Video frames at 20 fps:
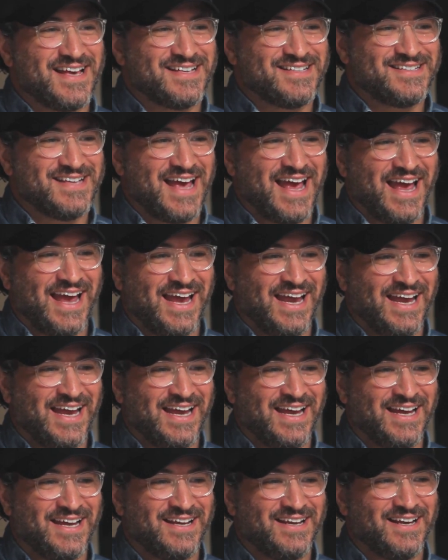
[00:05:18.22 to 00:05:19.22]

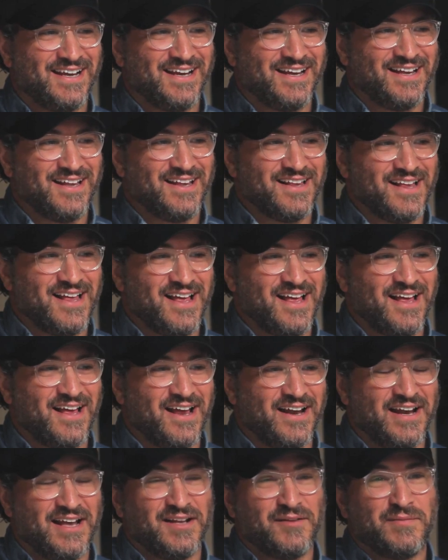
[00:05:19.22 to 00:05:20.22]
an
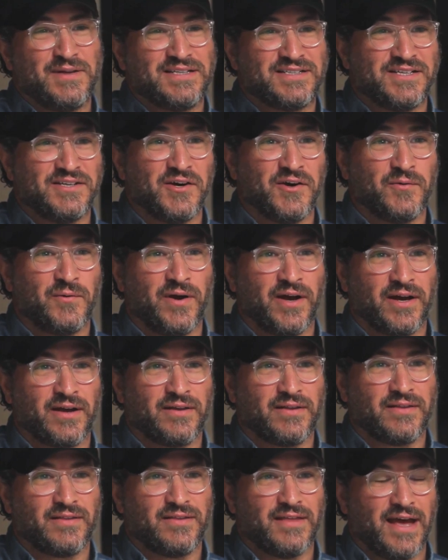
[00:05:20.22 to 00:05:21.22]
element to your work
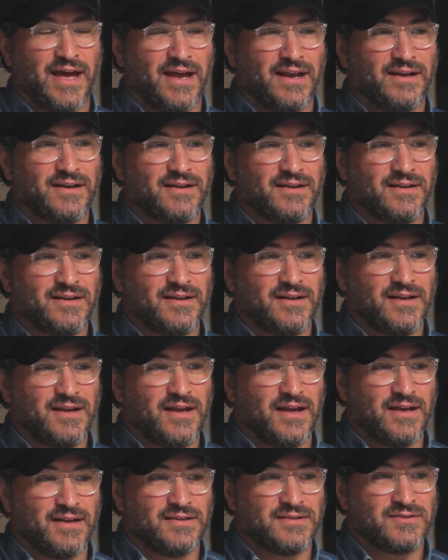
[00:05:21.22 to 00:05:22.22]
that
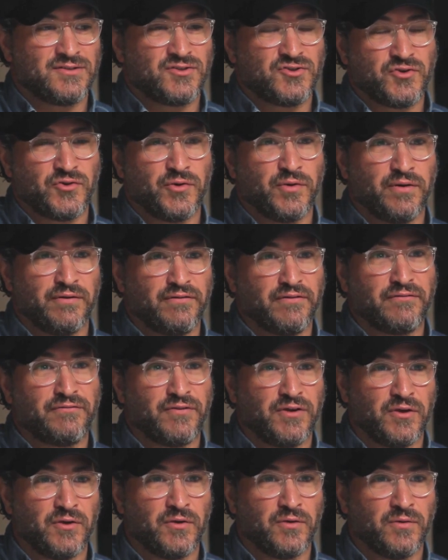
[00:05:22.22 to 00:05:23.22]
is true of a
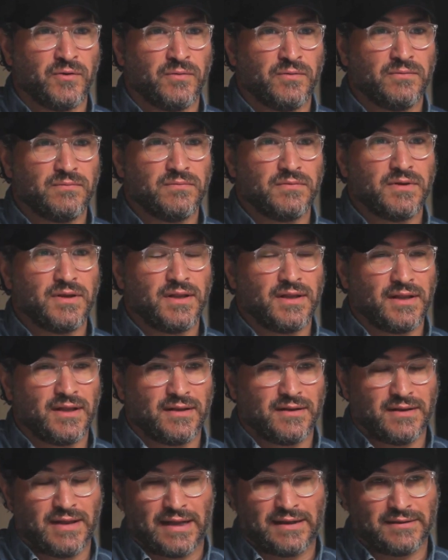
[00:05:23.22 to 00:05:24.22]
few,
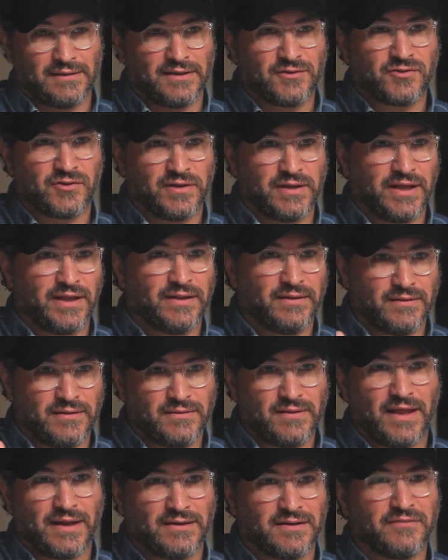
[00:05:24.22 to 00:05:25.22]
like literally,
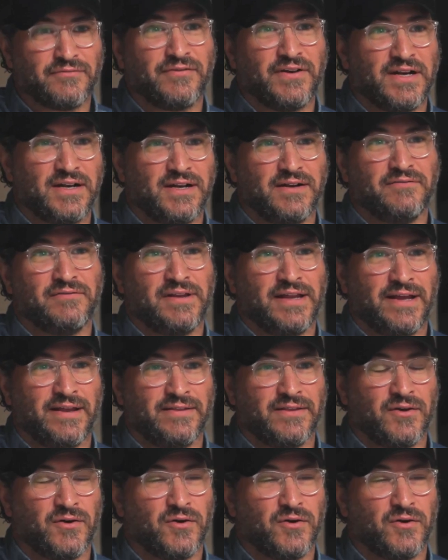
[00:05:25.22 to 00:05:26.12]
like definitively the